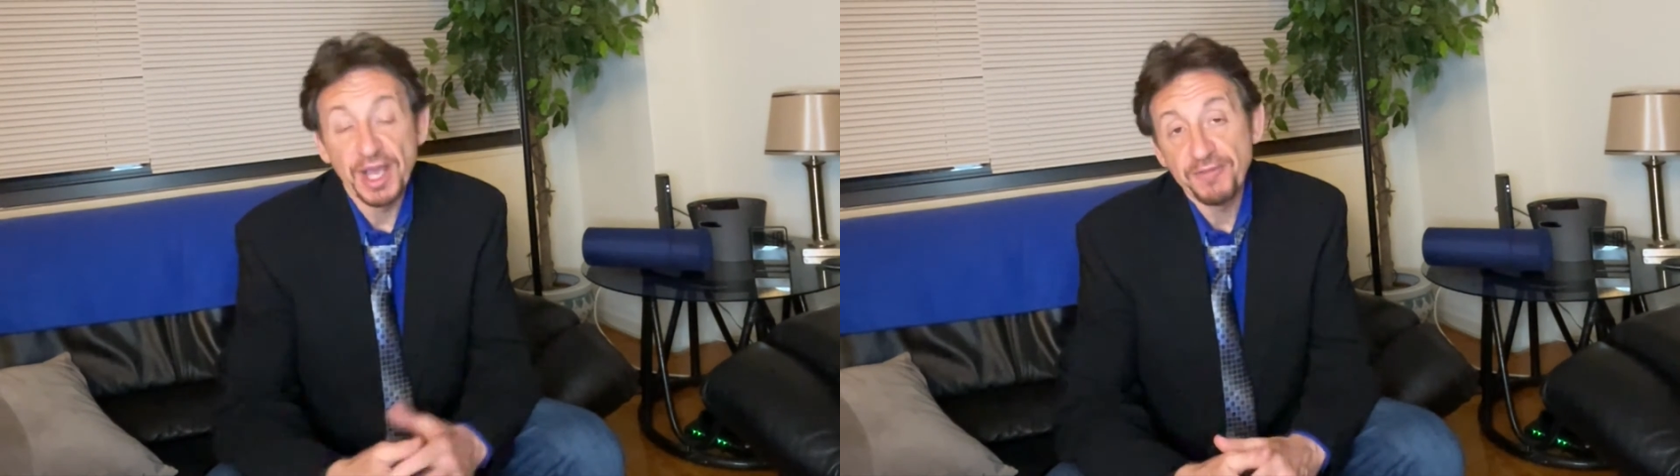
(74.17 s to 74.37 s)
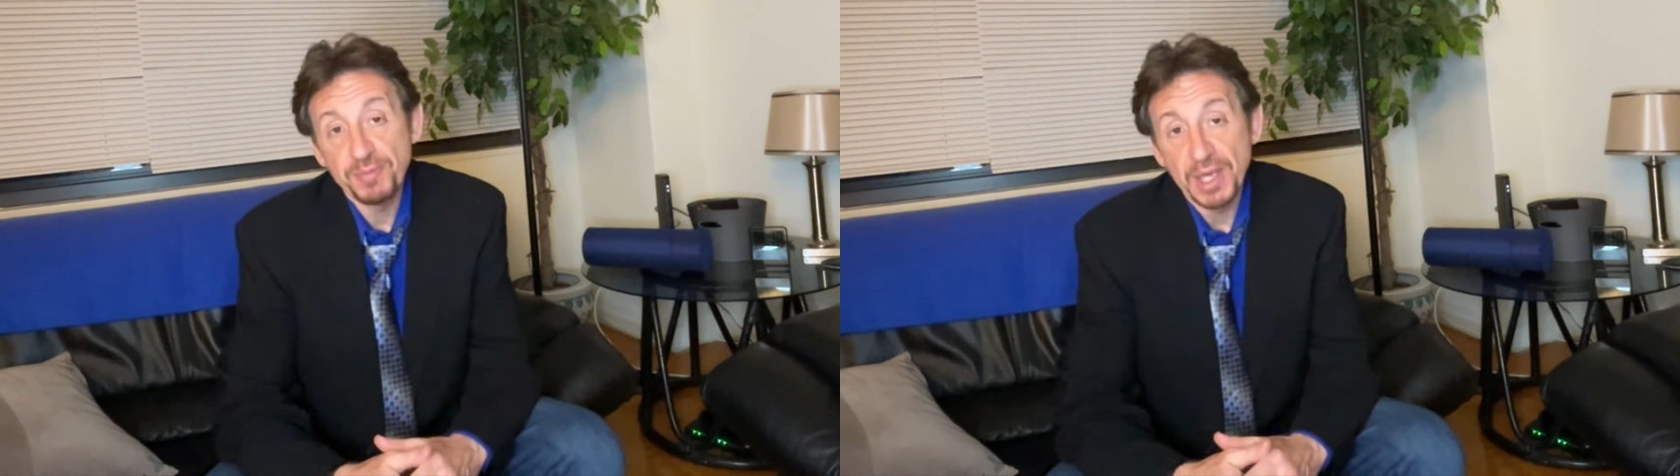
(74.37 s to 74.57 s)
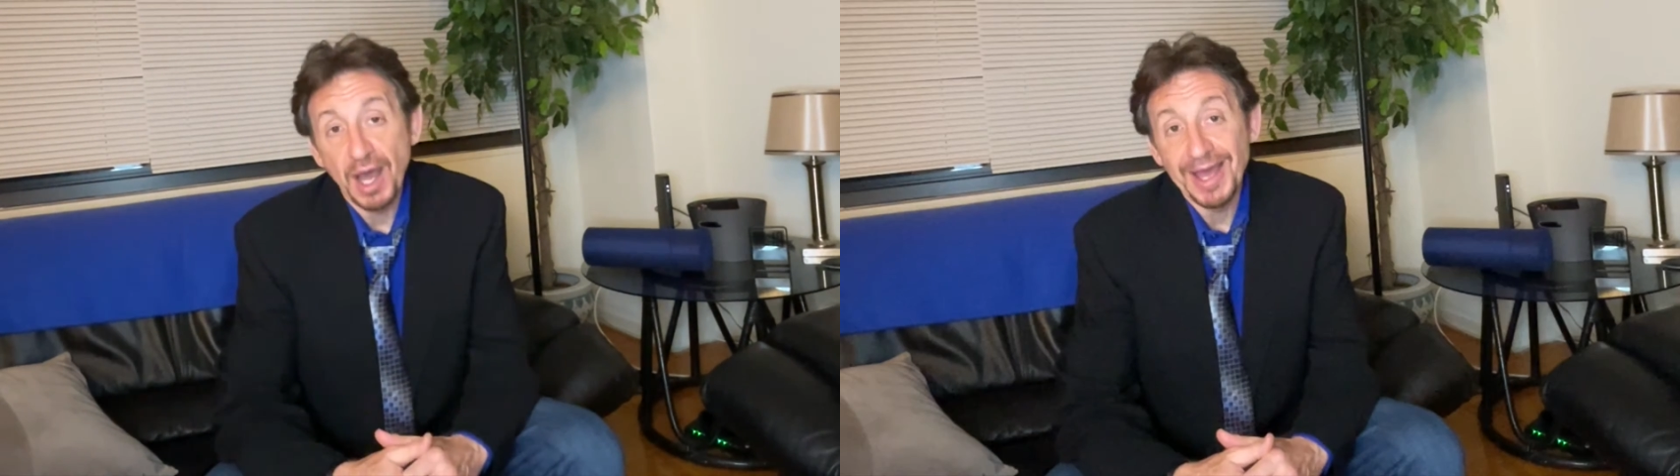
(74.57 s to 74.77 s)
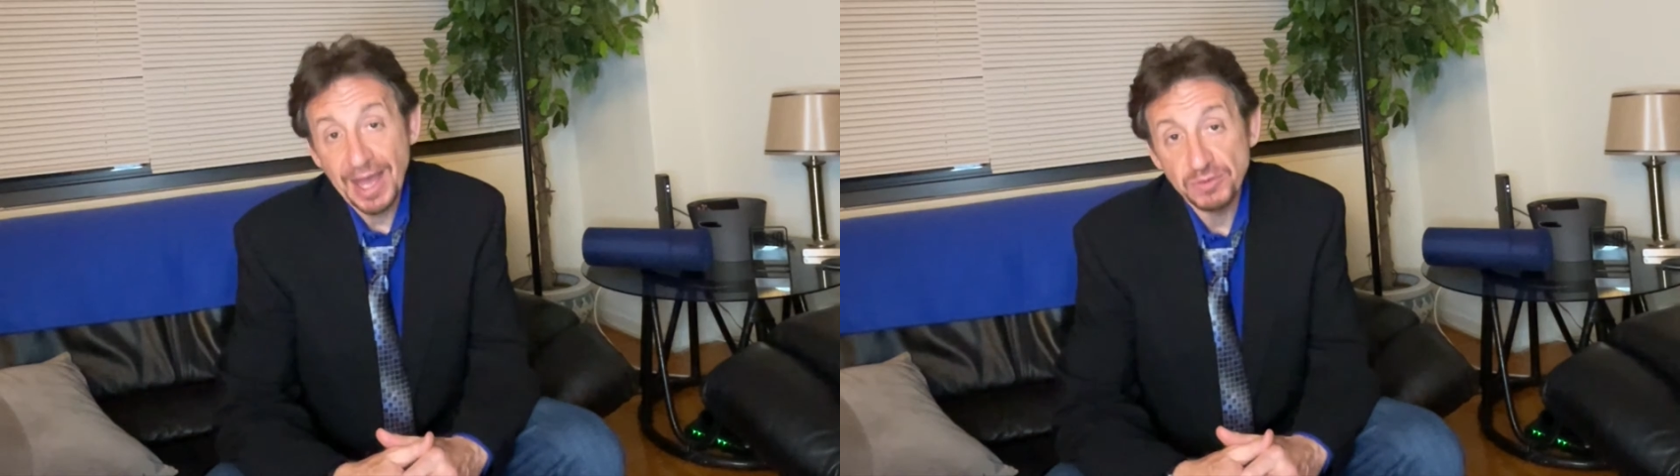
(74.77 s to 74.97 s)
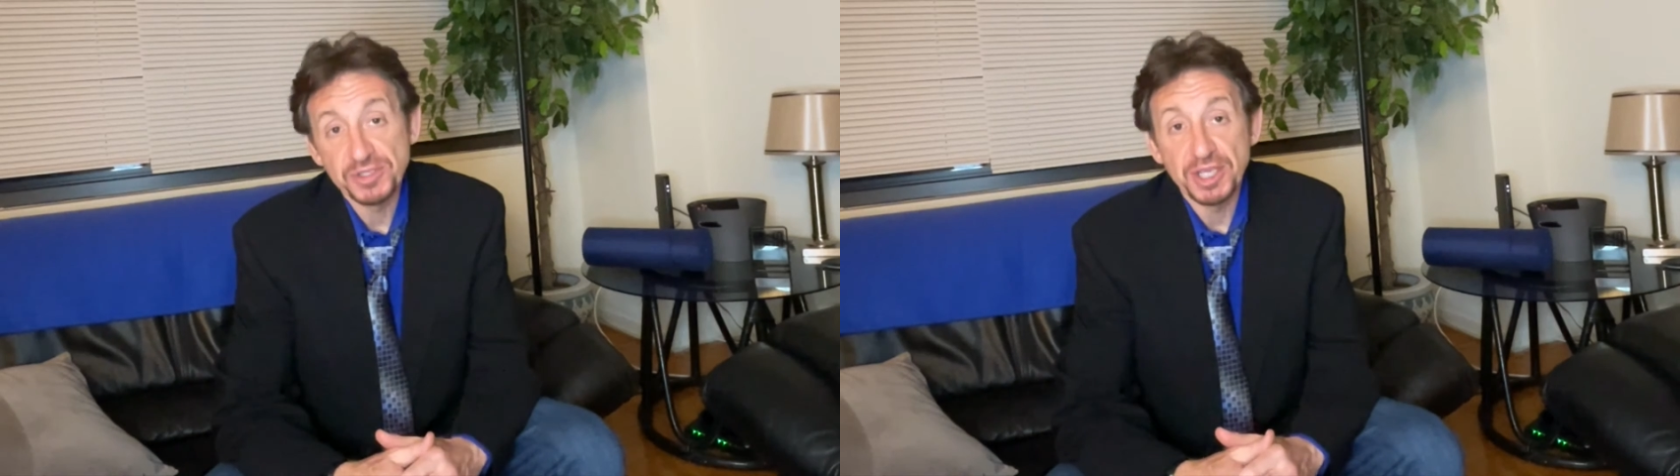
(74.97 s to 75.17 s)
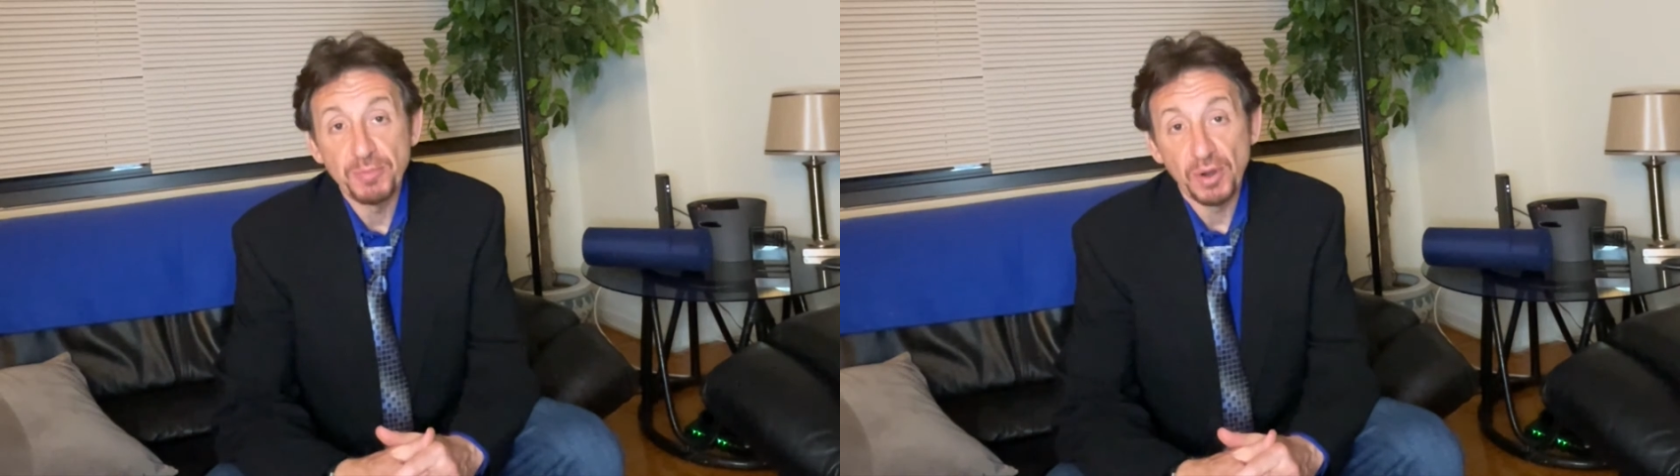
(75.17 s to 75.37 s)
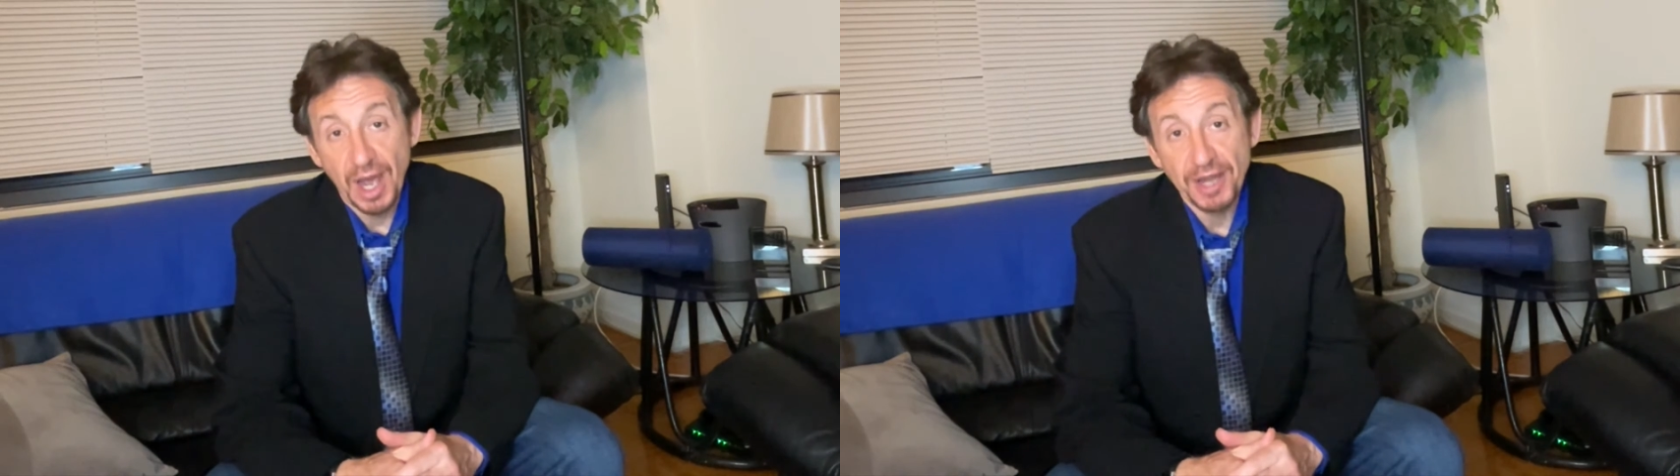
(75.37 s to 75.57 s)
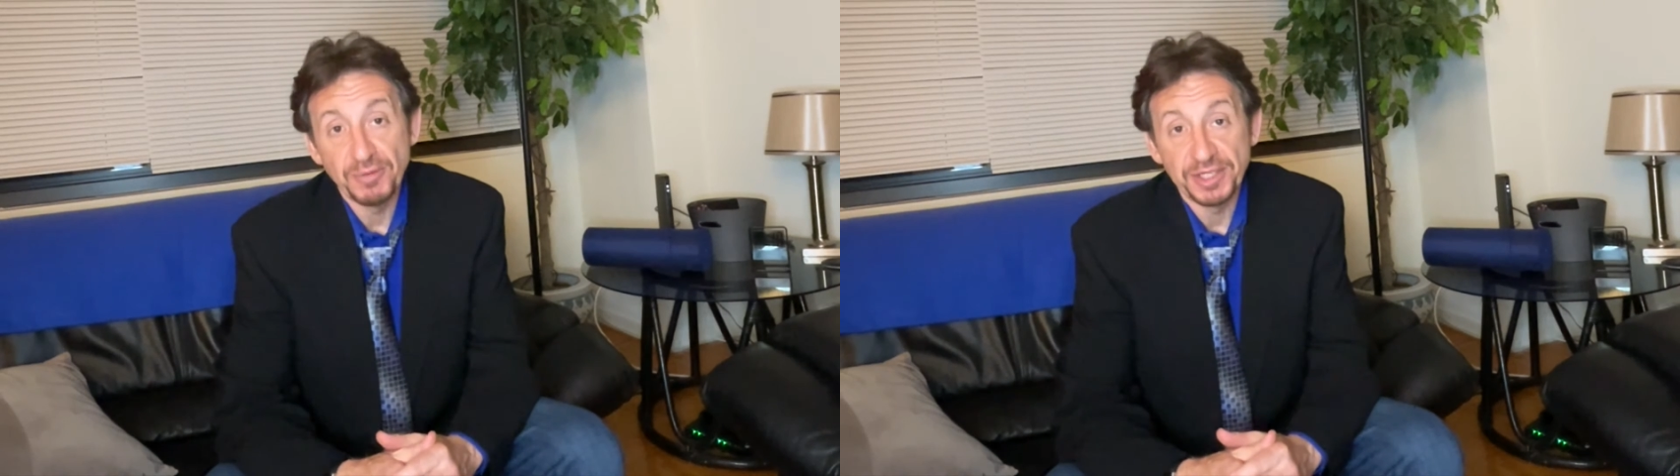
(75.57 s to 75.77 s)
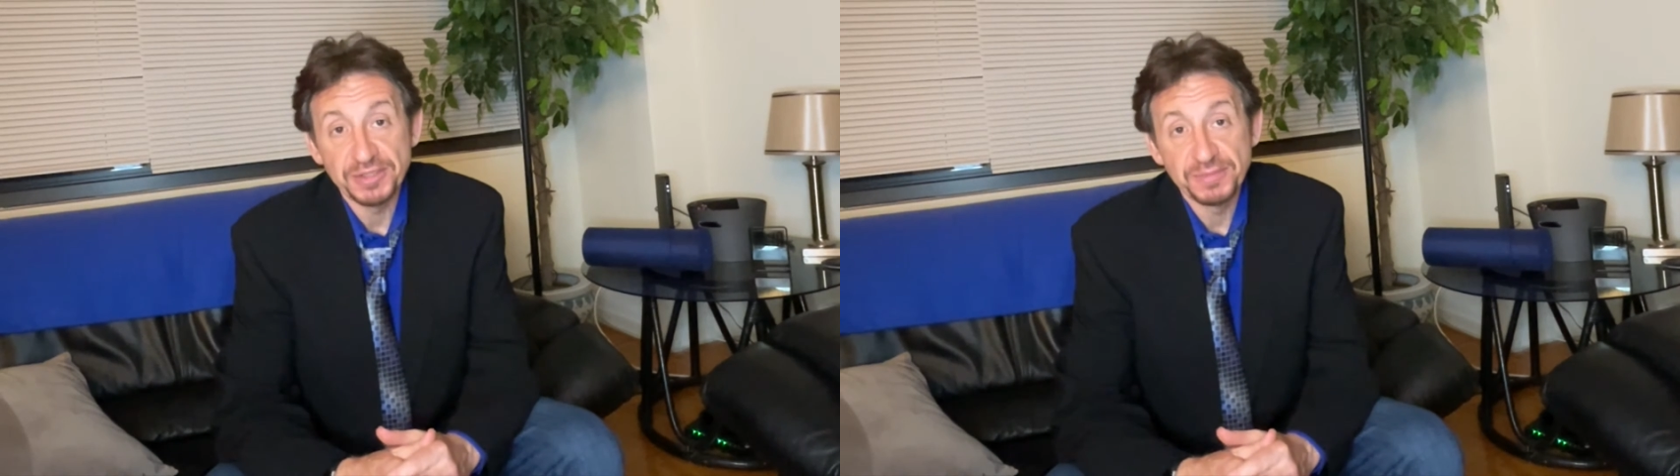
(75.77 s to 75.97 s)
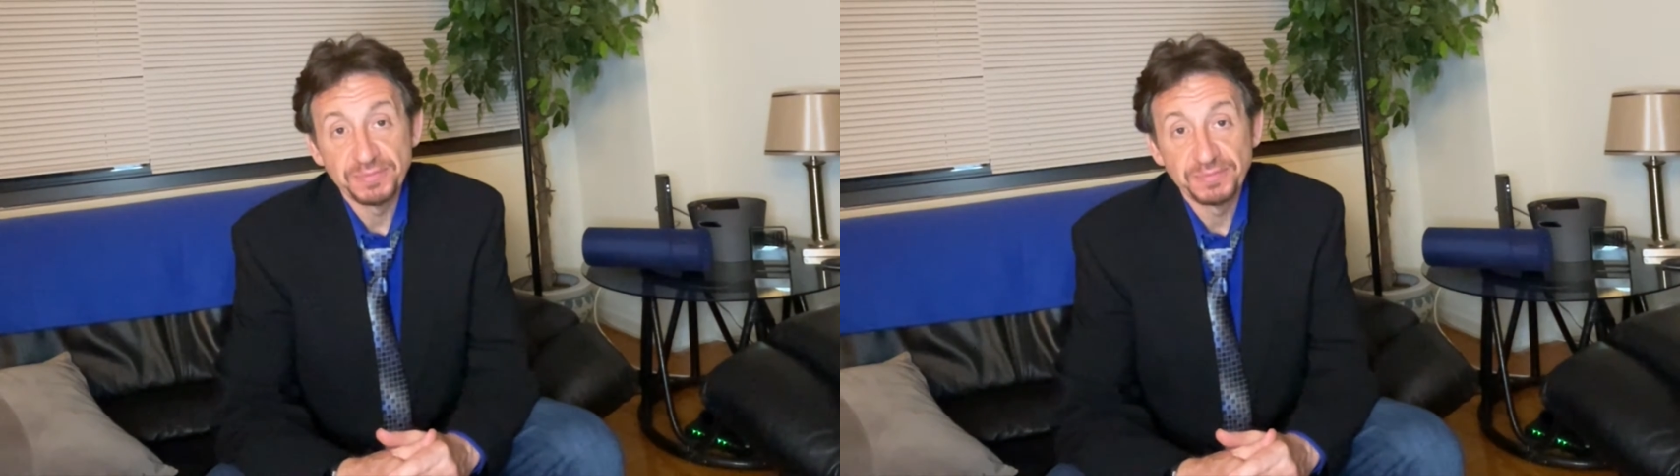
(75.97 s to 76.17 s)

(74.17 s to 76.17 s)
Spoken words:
FBI housekeeper hirings.